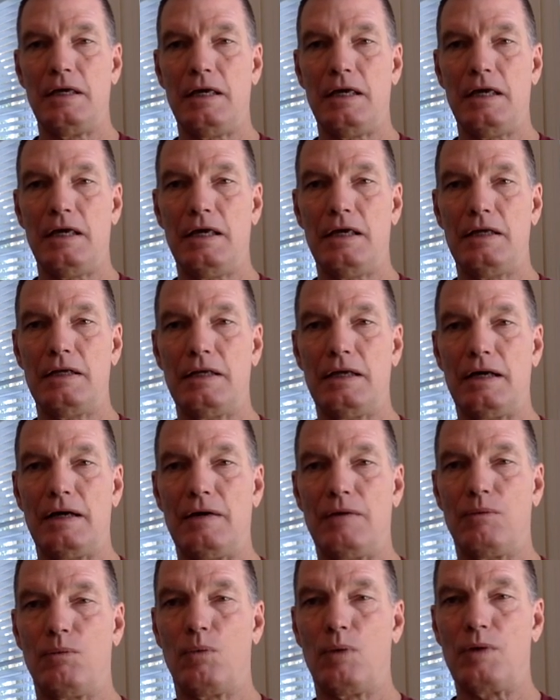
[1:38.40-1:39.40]
and
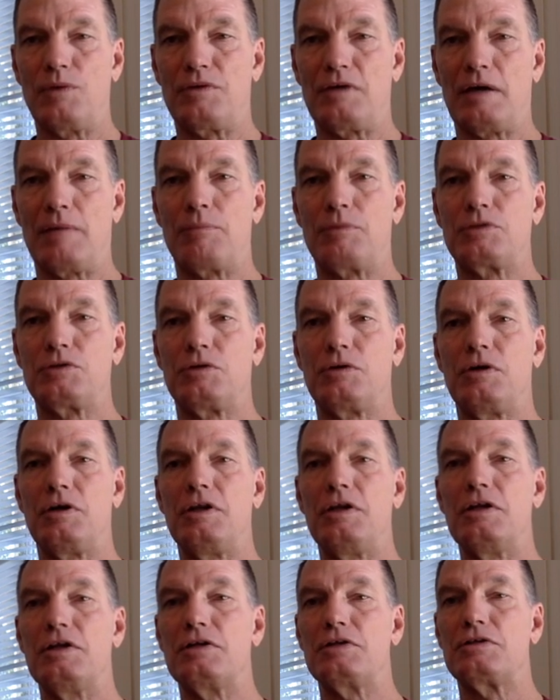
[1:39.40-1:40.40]
I want the opportunity